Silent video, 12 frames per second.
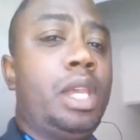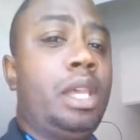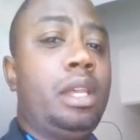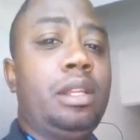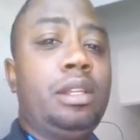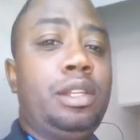
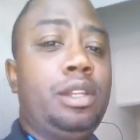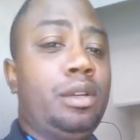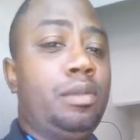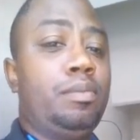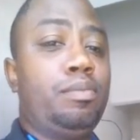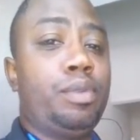and you
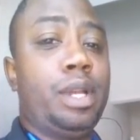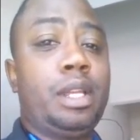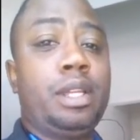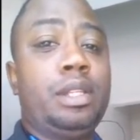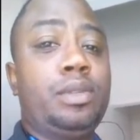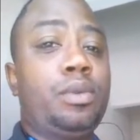know,
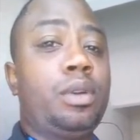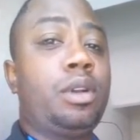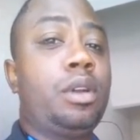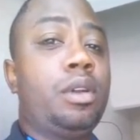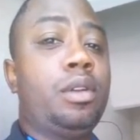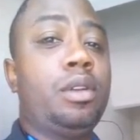break-ins were
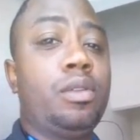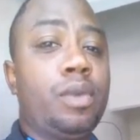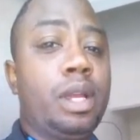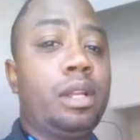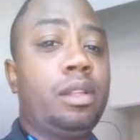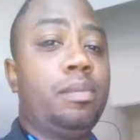occurring on a
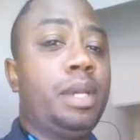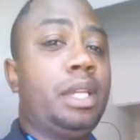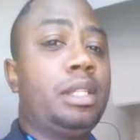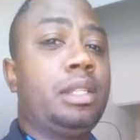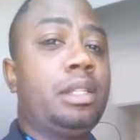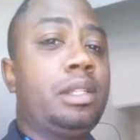regular
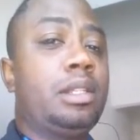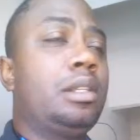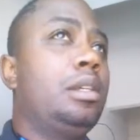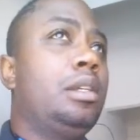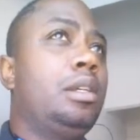basis.